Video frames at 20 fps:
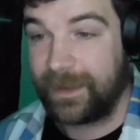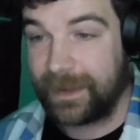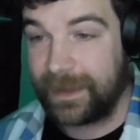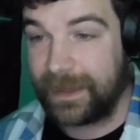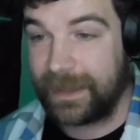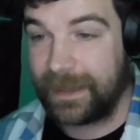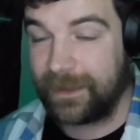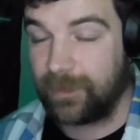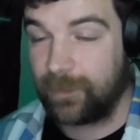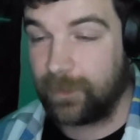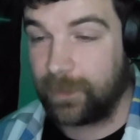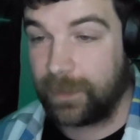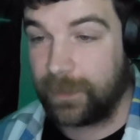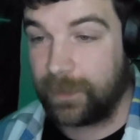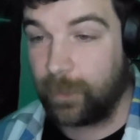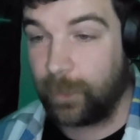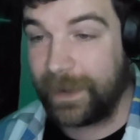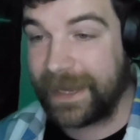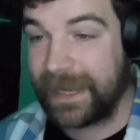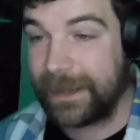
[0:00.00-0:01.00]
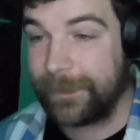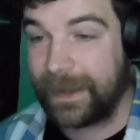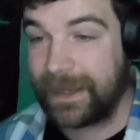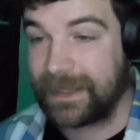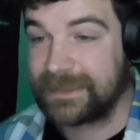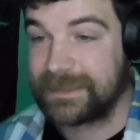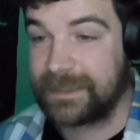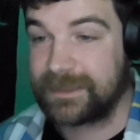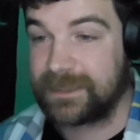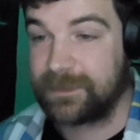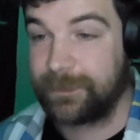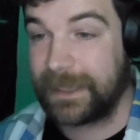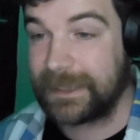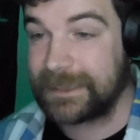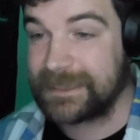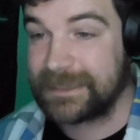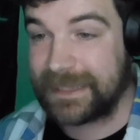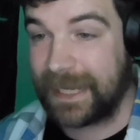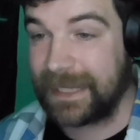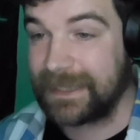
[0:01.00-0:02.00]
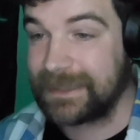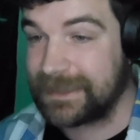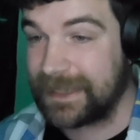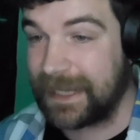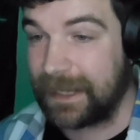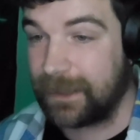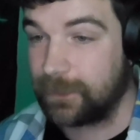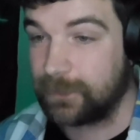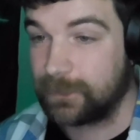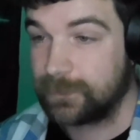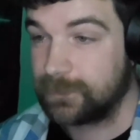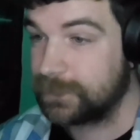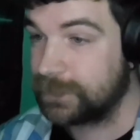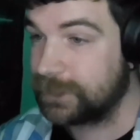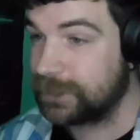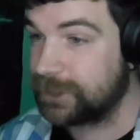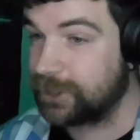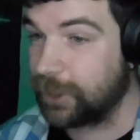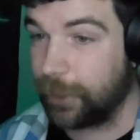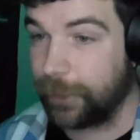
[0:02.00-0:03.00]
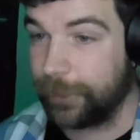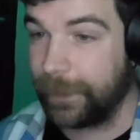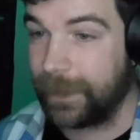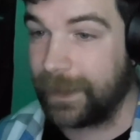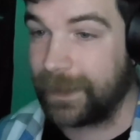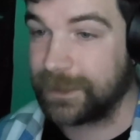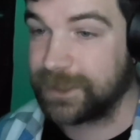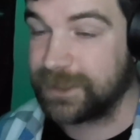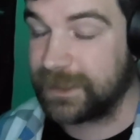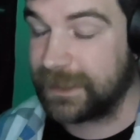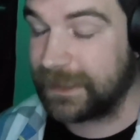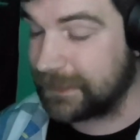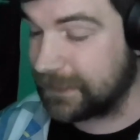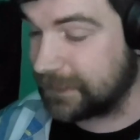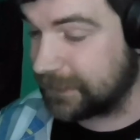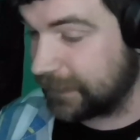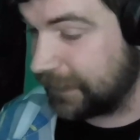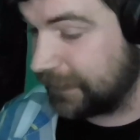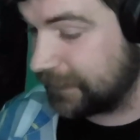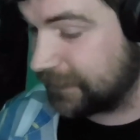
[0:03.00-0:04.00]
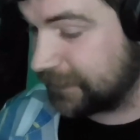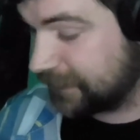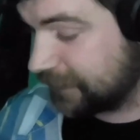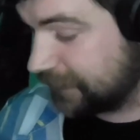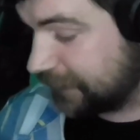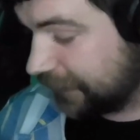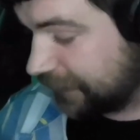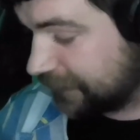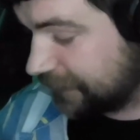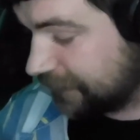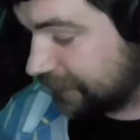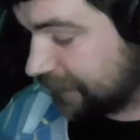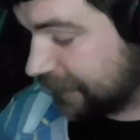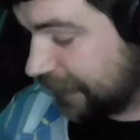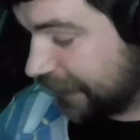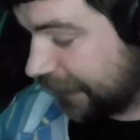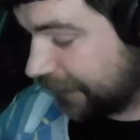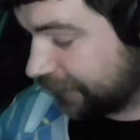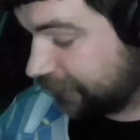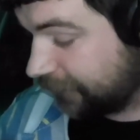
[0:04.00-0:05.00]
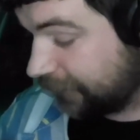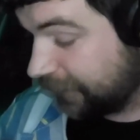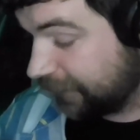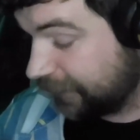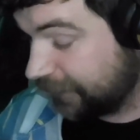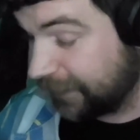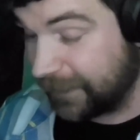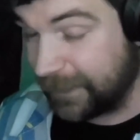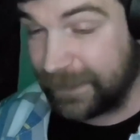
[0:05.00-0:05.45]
Like the Wycombe accent to me stands out so much. It's insane.